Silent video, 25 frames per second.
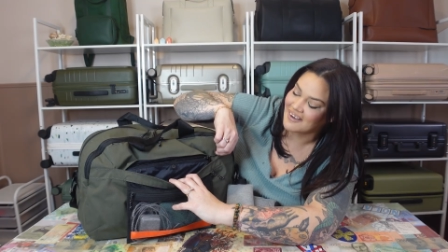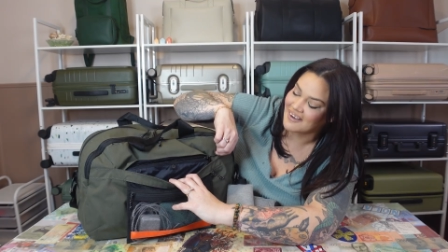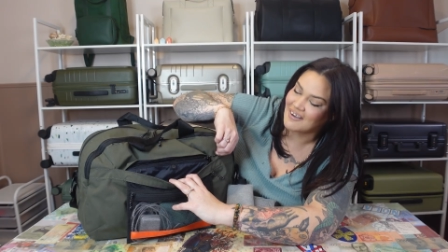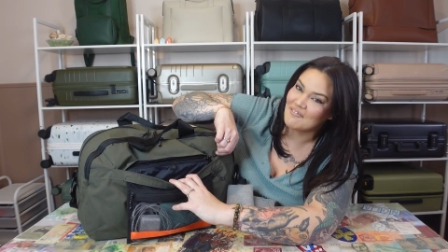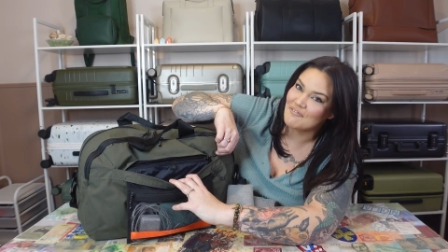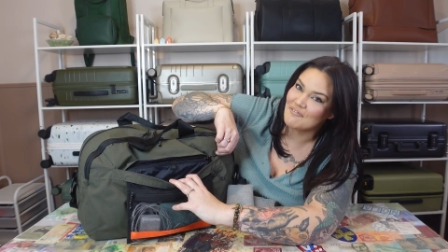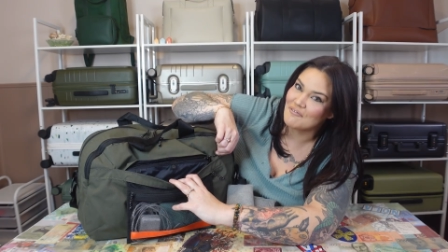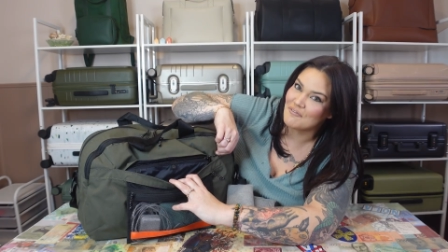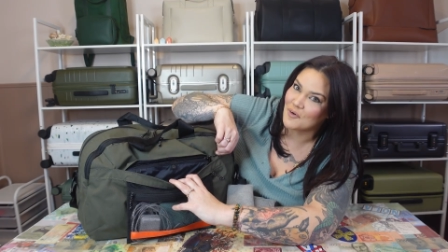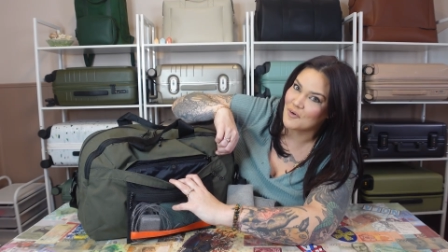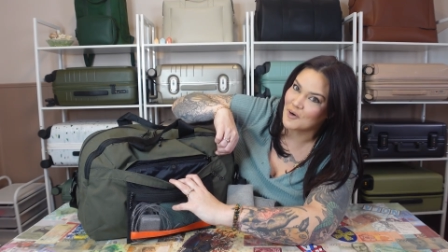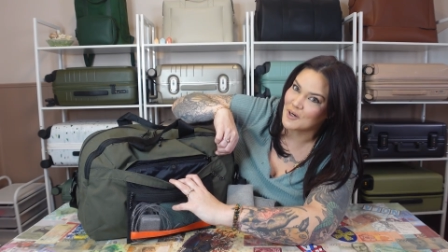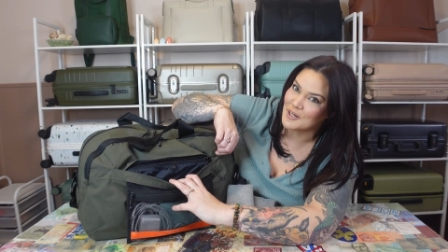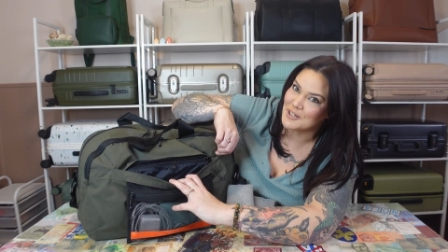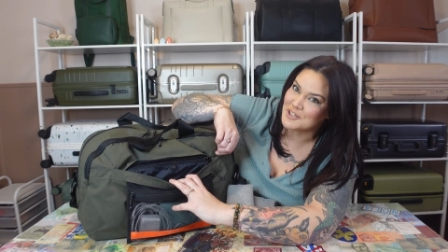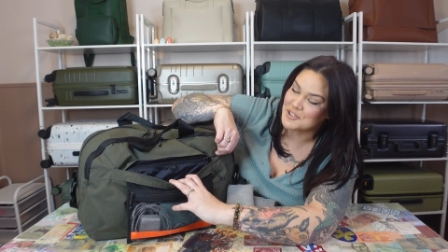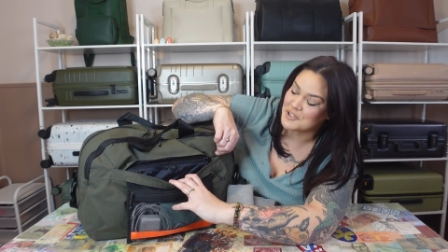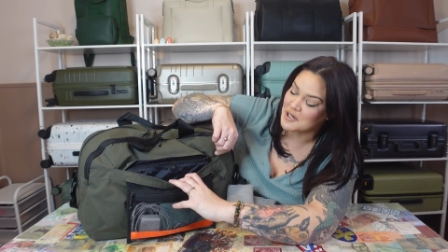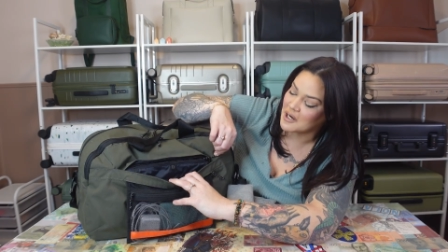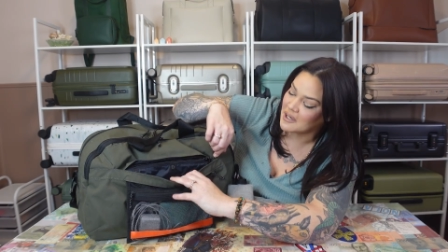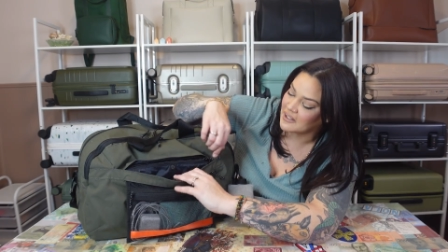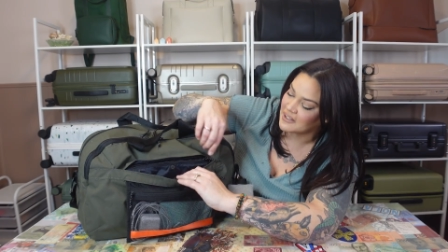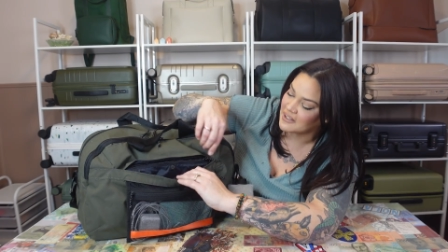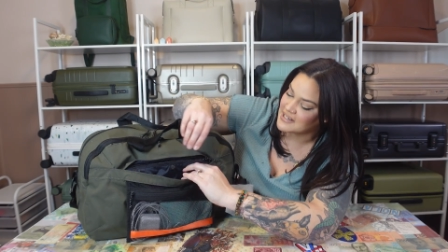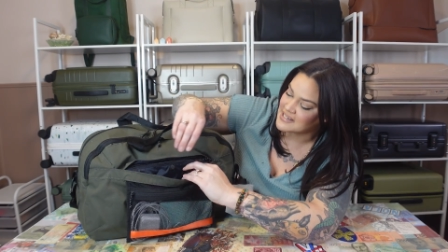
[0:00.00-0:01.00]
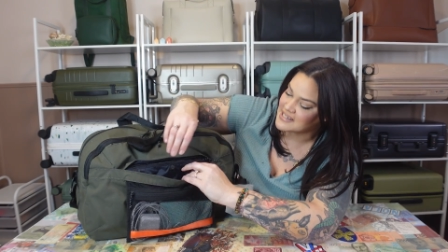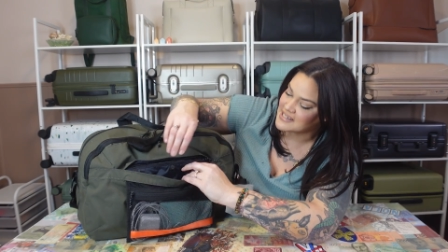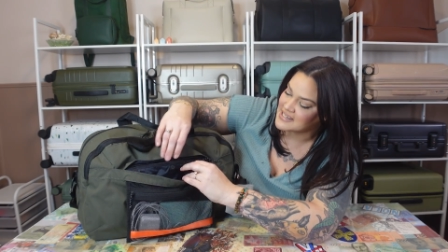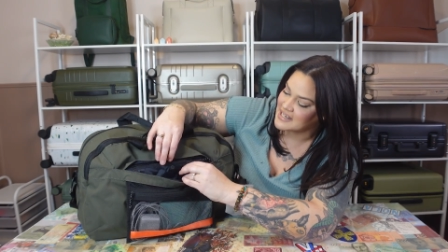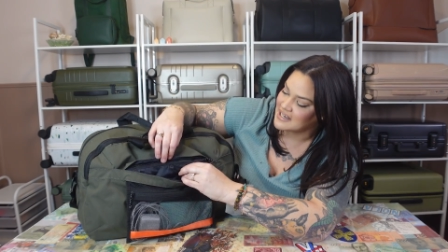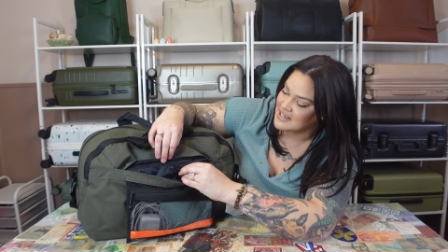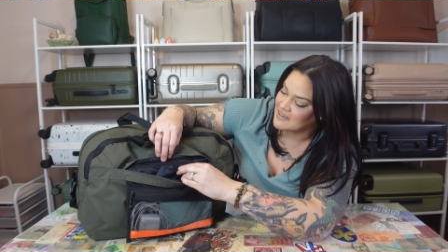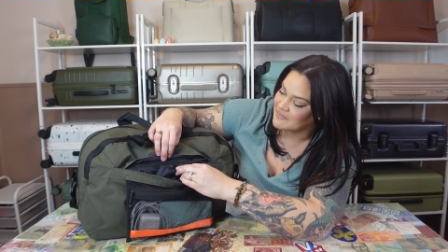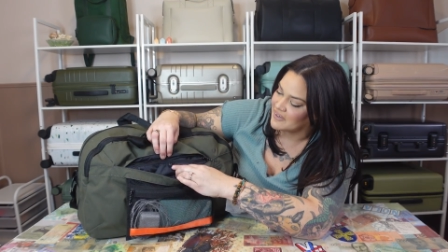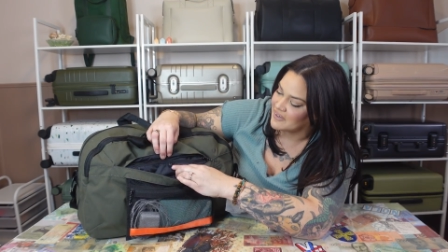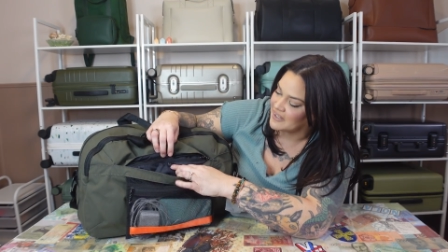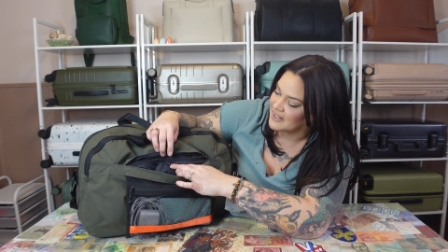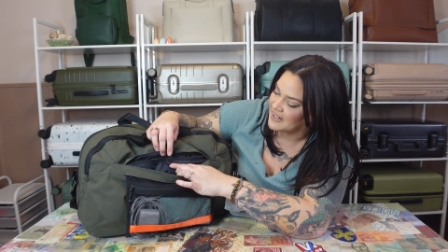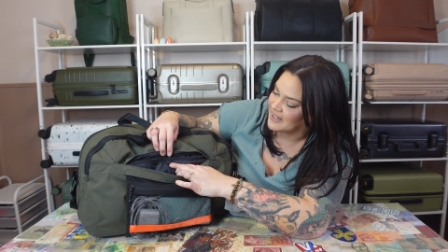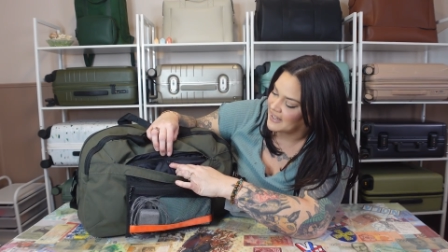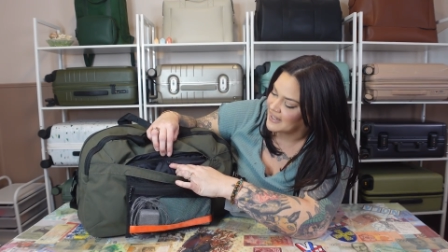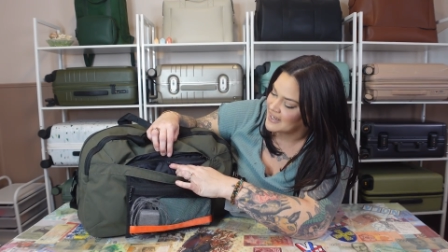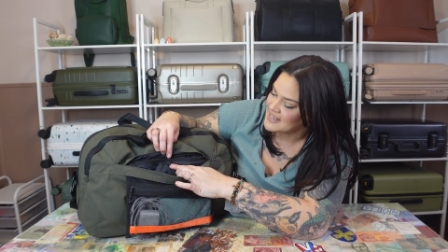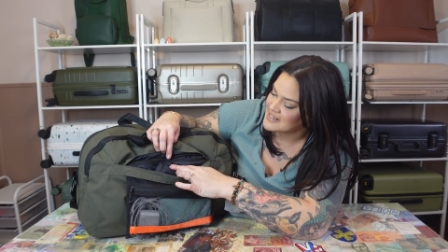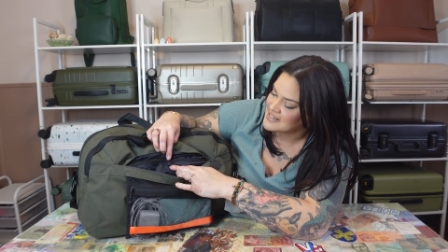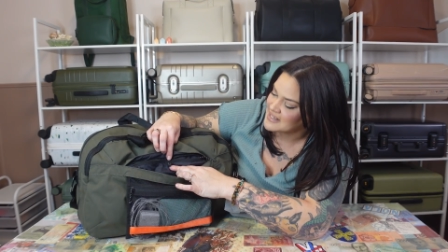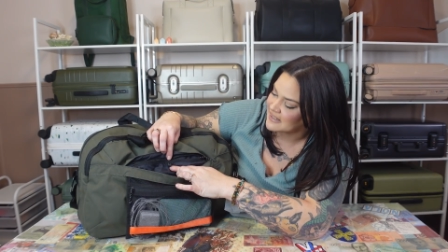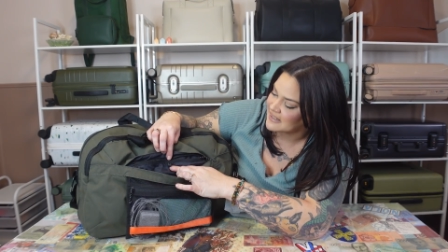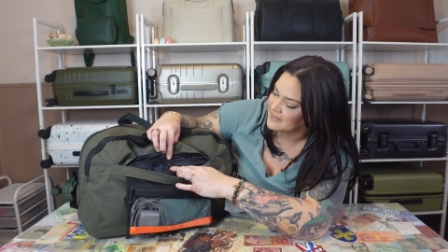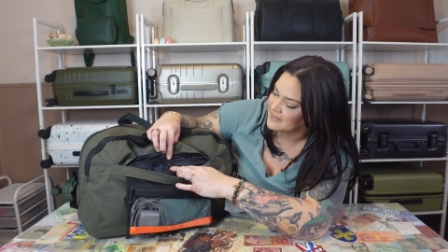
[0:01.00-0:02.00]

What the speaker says: for a trolley sleeve, and it has a